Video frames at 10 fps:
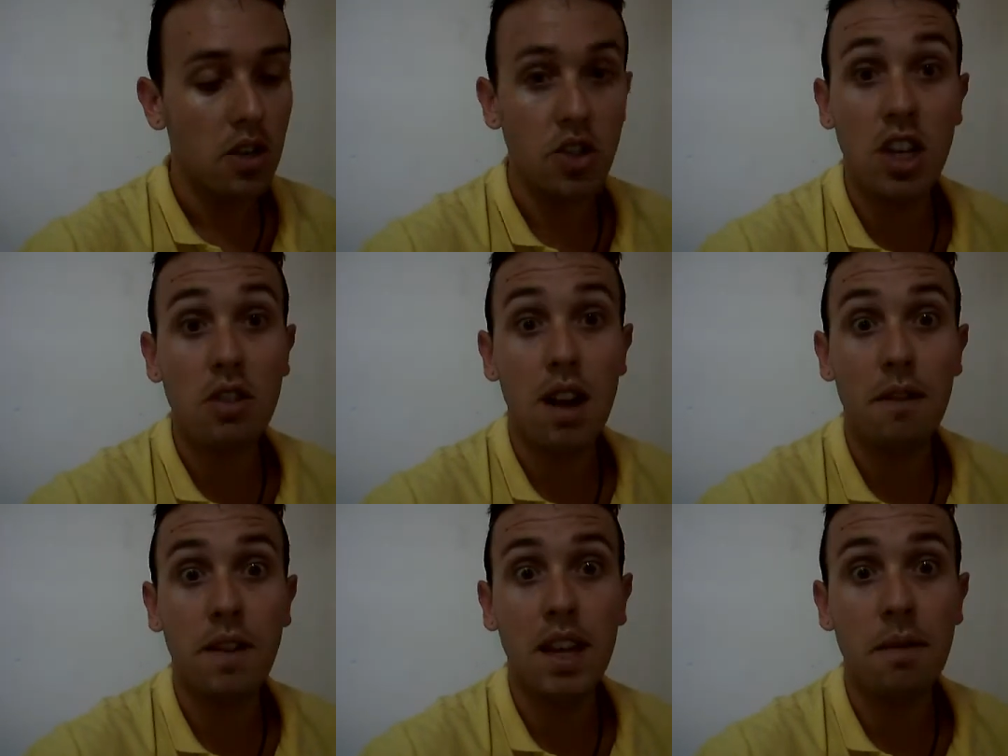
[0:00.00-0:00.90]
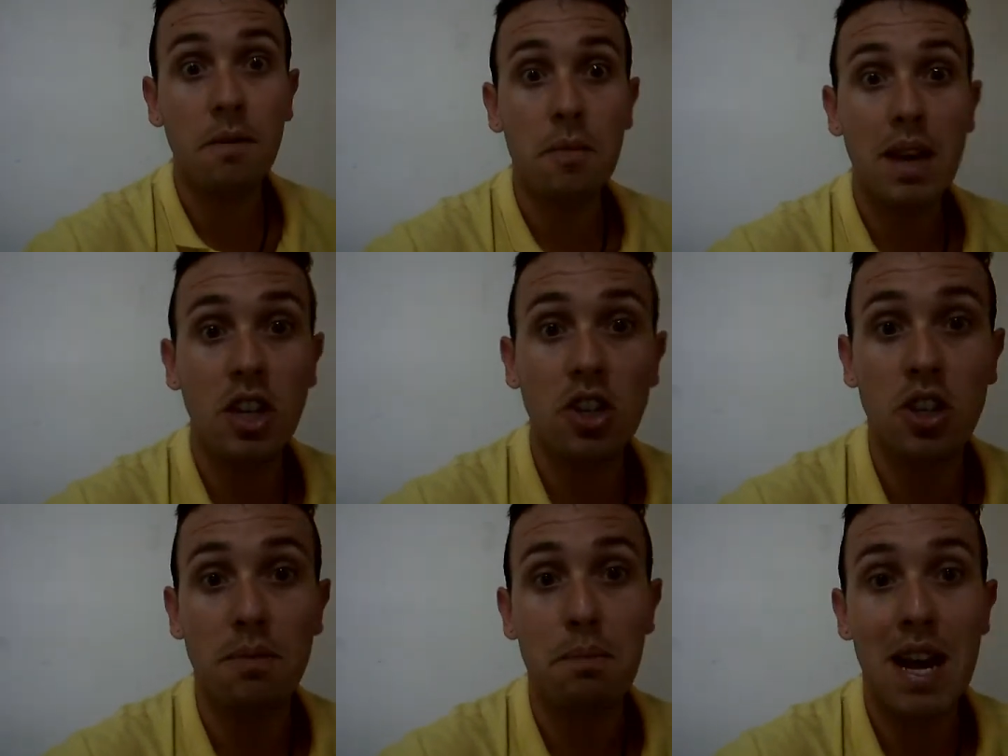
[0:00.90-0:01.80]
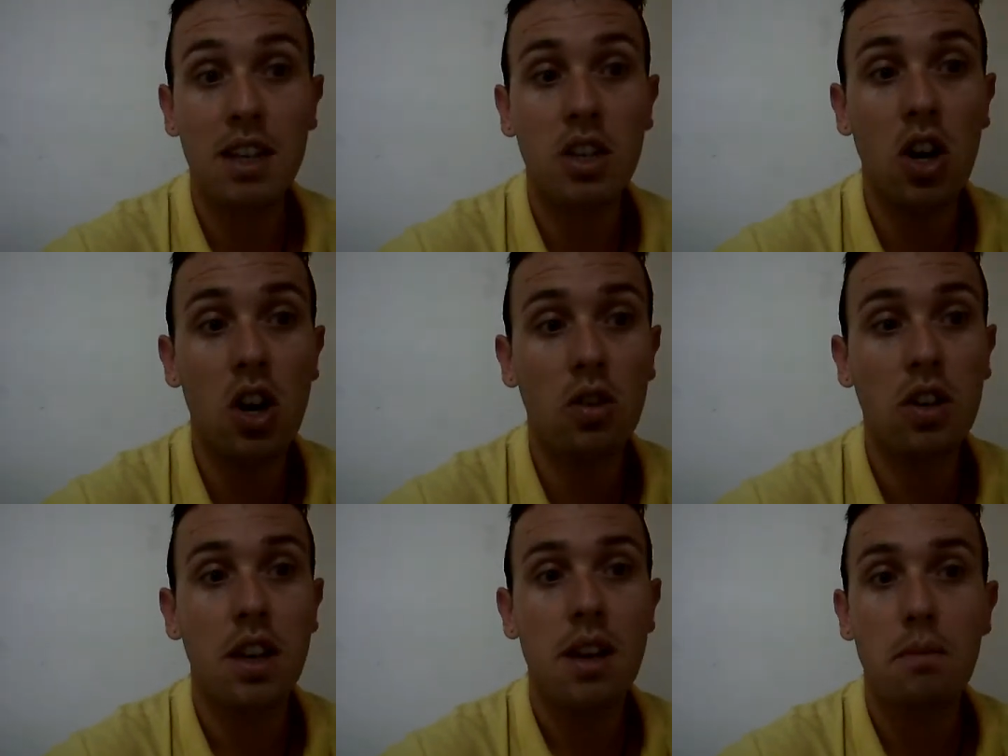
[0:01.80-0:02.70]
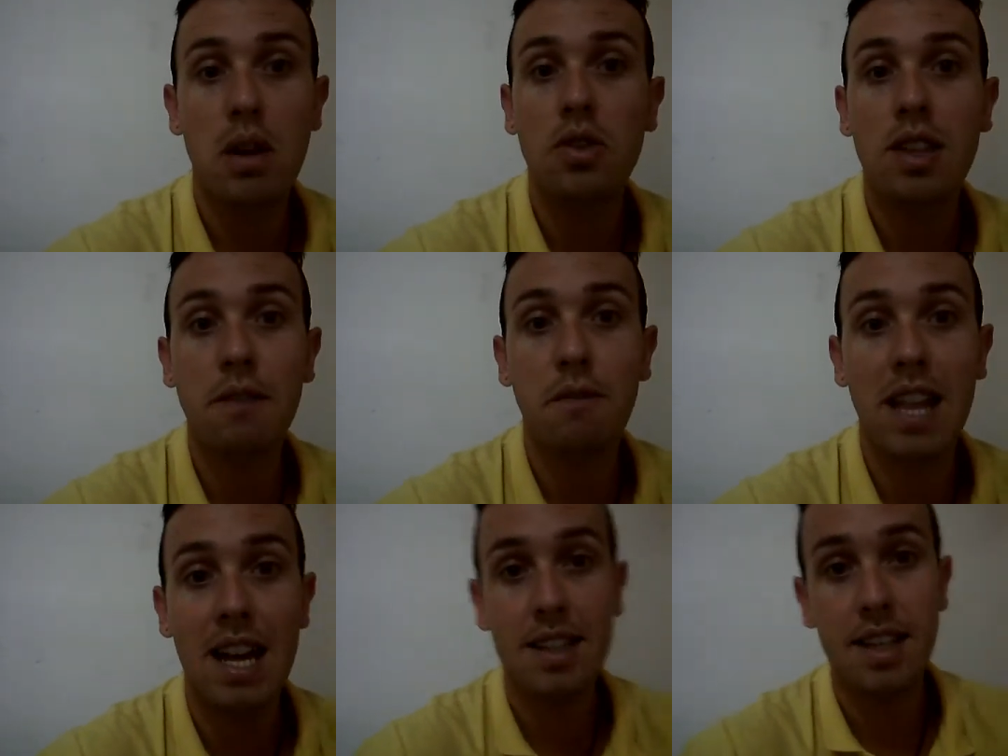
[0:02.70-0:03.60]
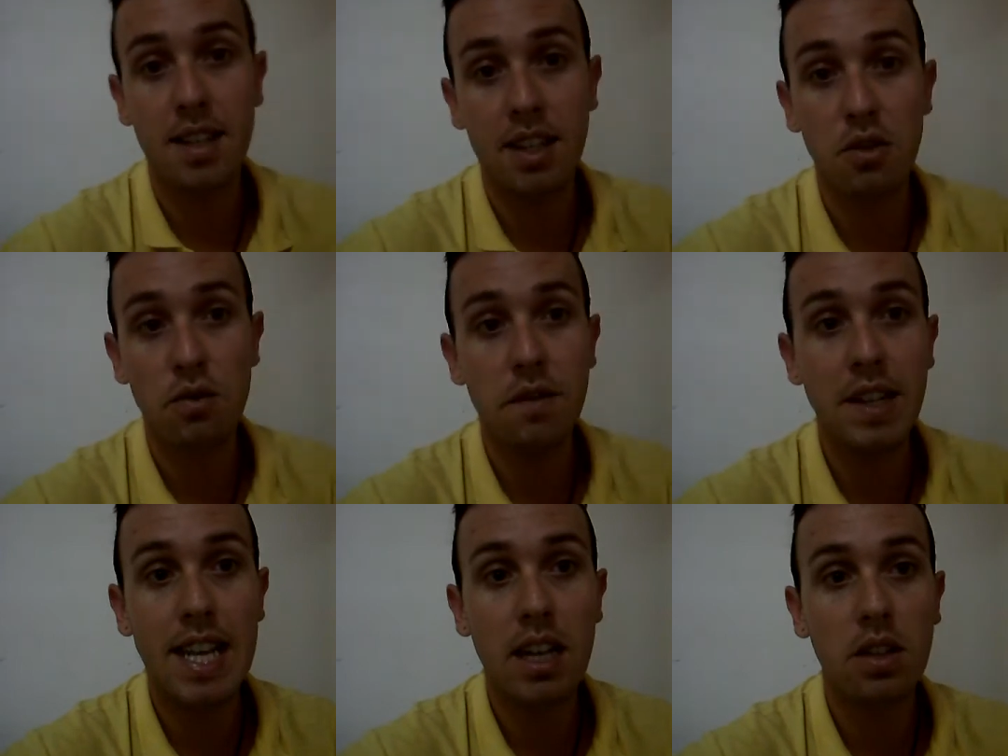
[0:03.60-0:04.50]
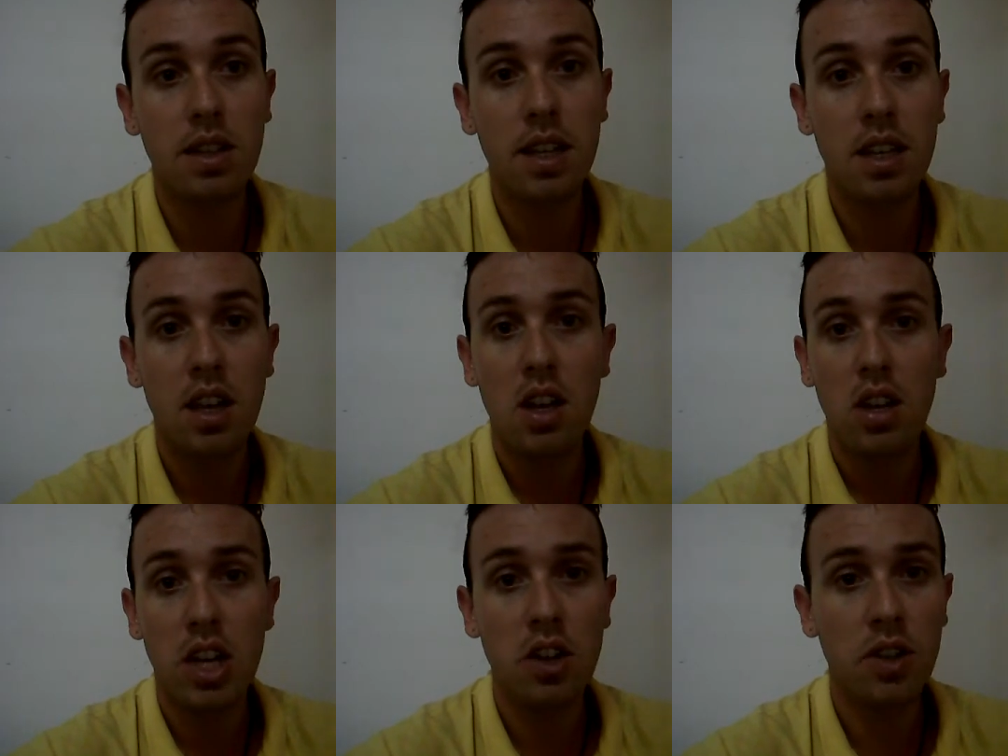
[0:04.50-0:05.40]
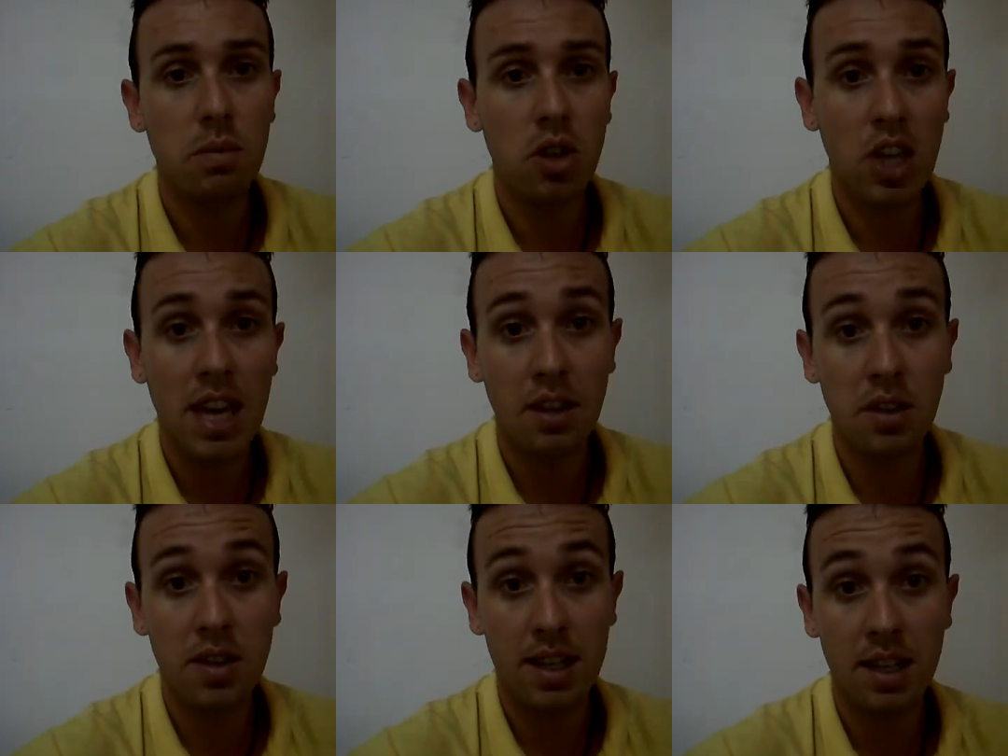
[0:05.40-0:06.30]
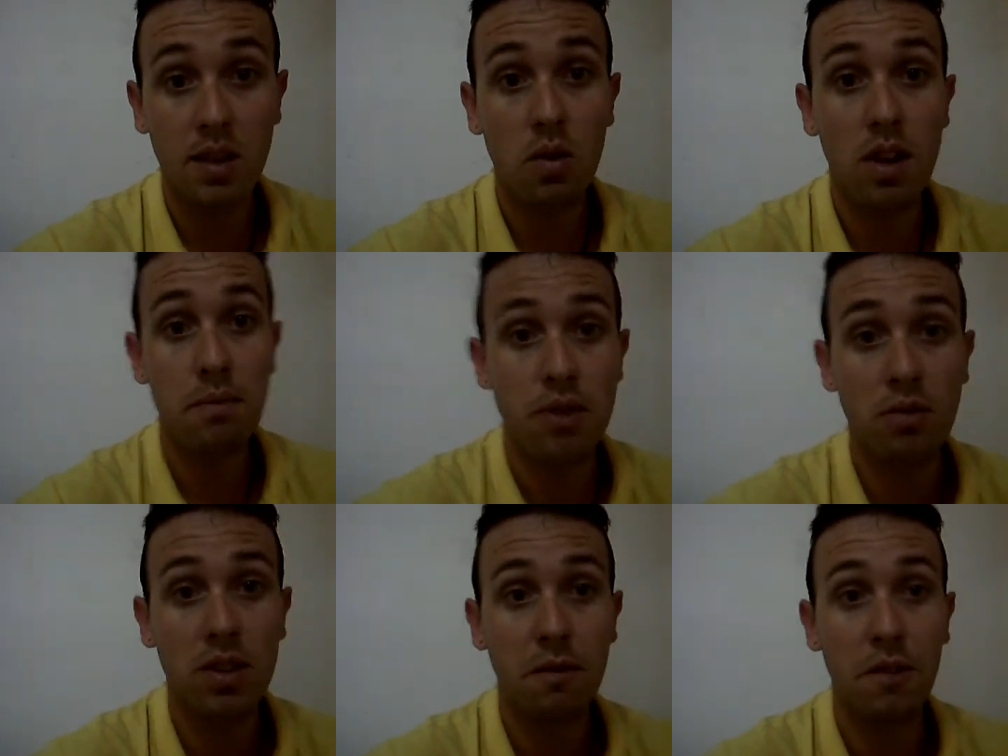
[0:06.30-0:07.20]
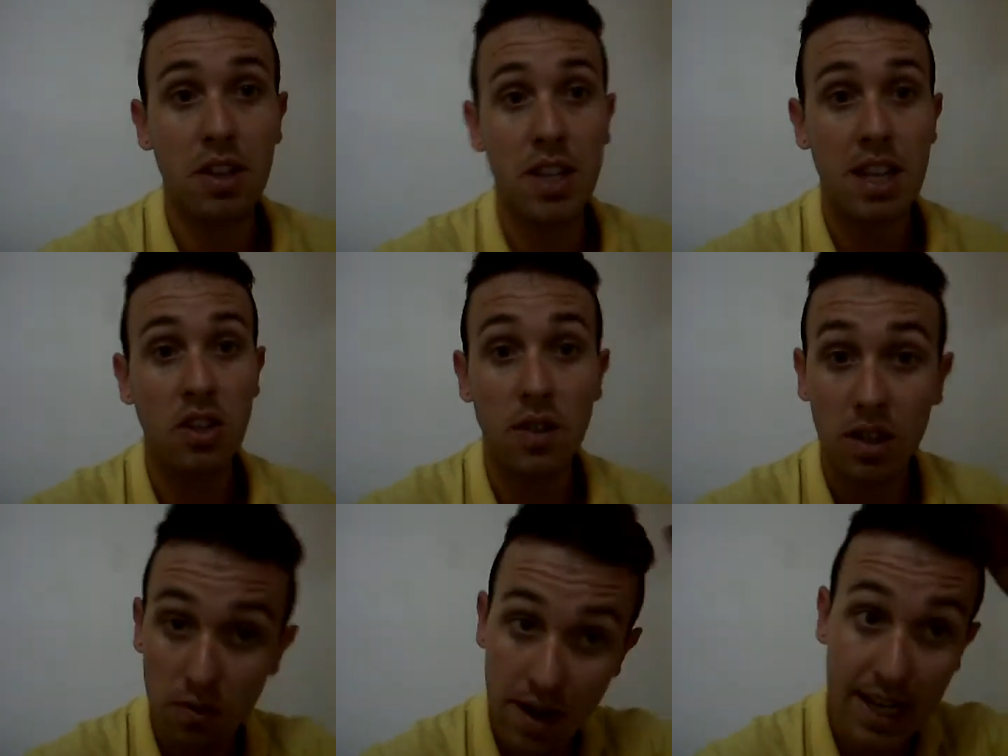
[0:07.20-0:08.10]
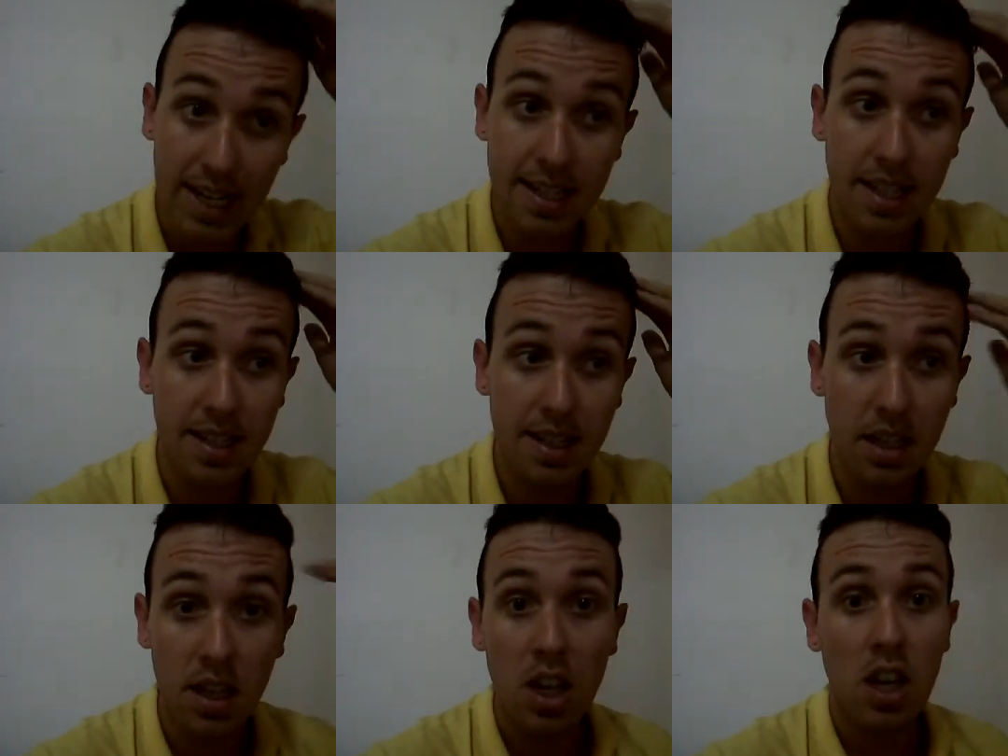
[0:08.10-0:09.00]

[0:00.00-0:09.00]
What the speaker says: Geographic information: Bangkok, mostly flat, it's in a river delta, not as much hills, and it's quite prone to flooding during the rainy season.